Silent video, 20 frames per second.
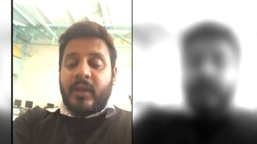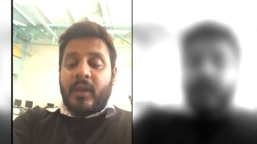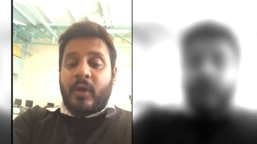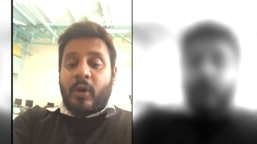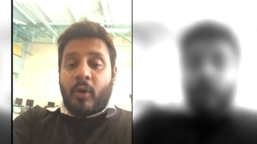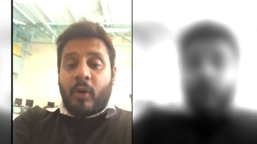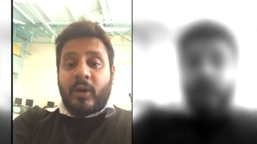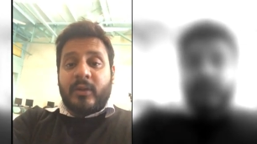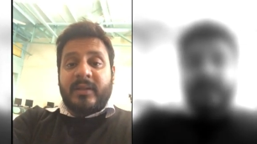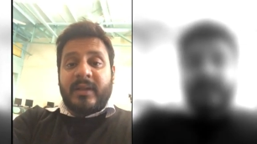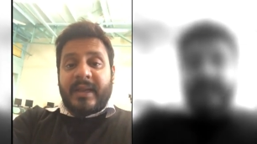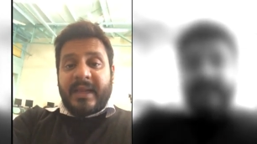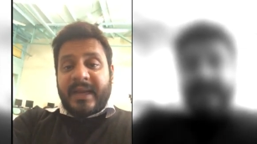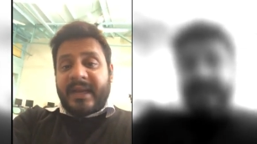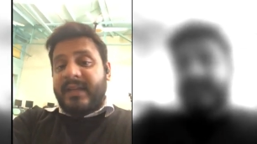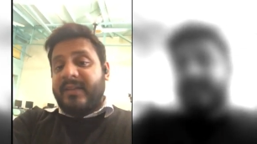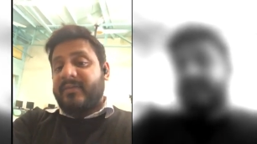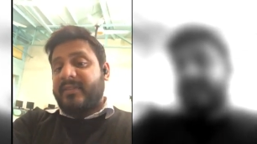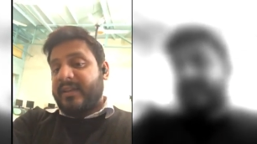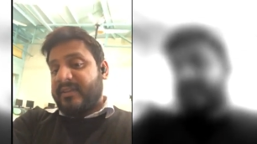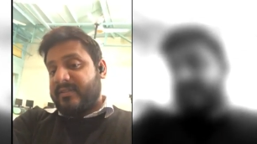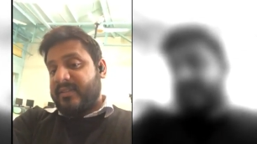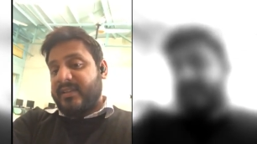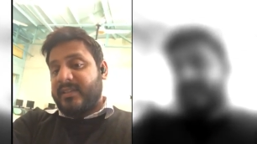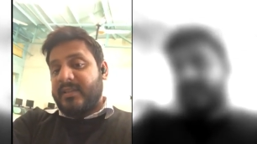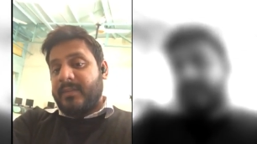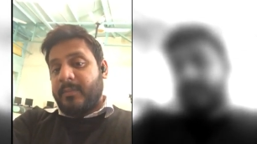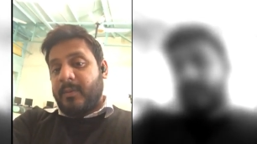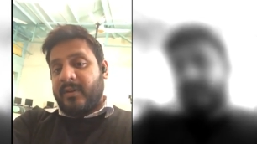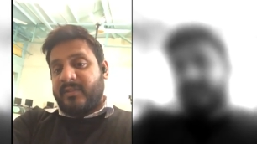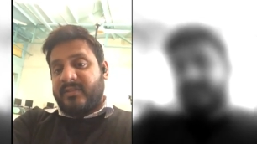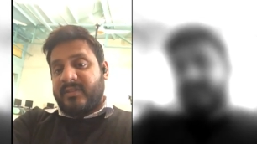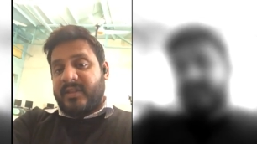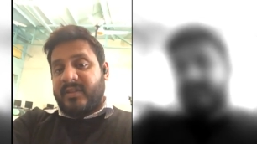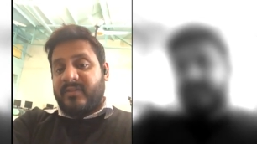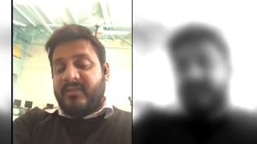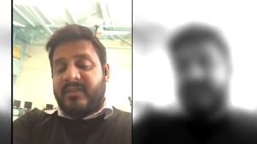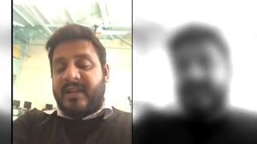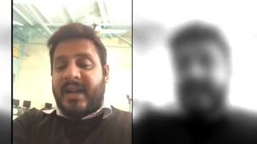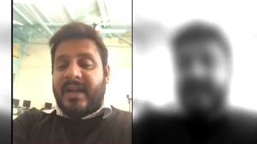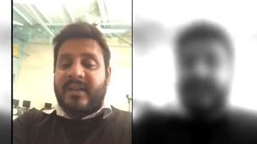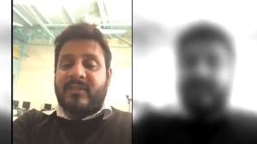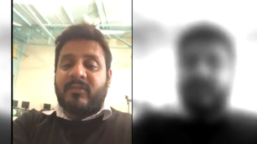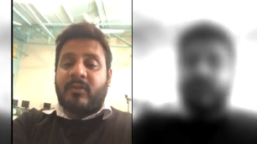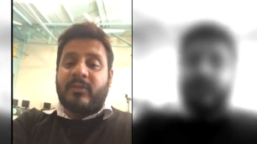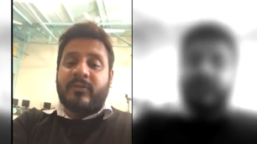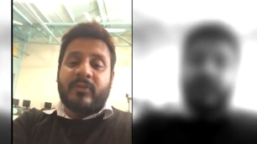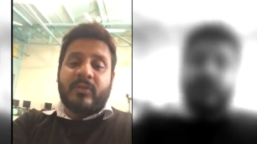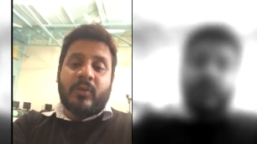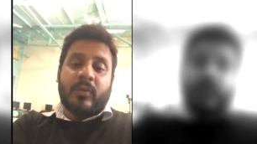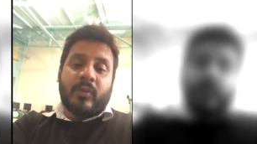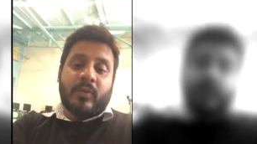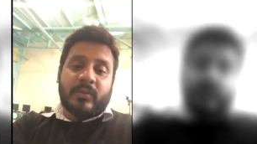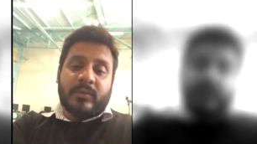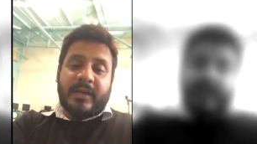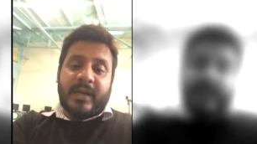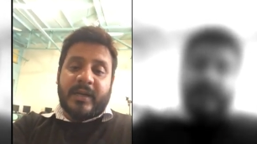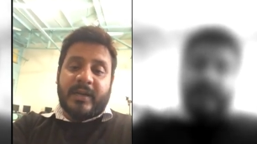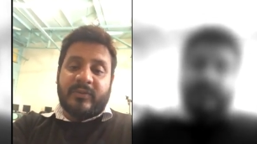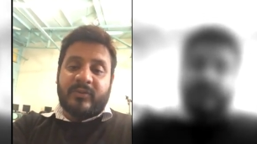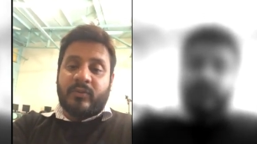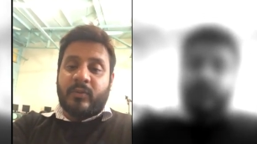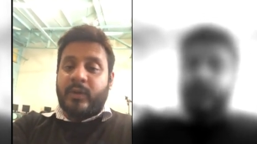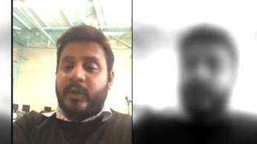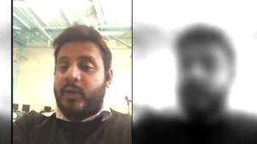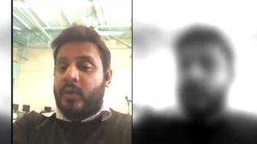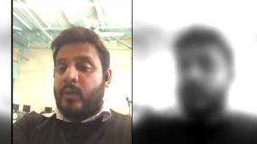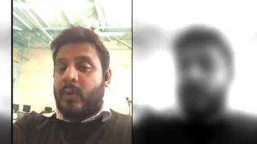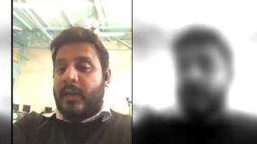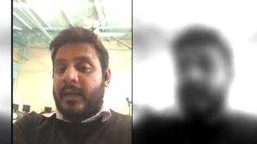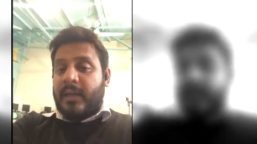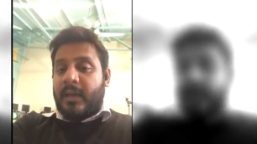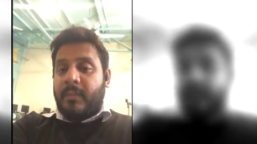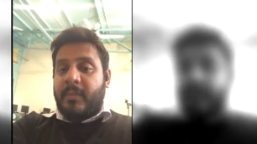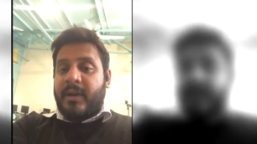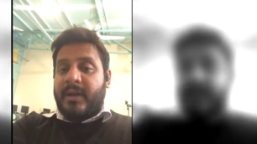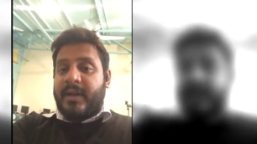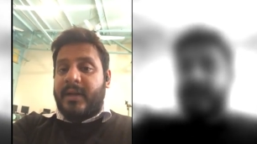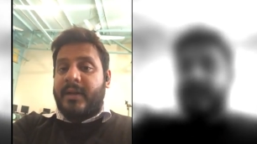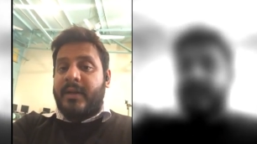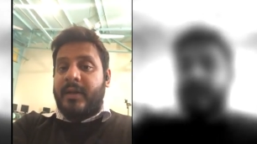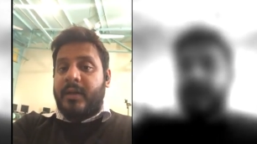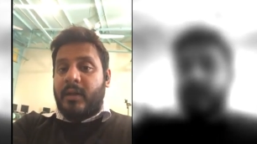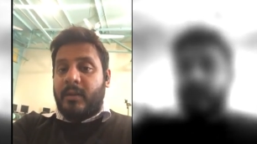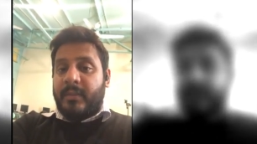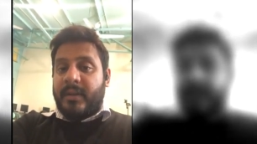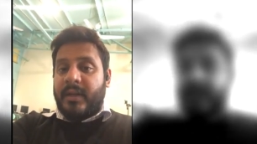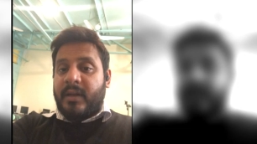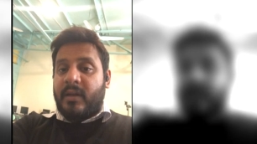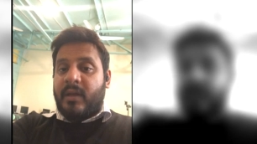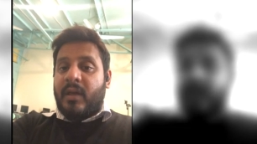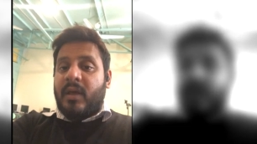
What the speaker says: or the negatives exceed the positives, that is going to ultimately determine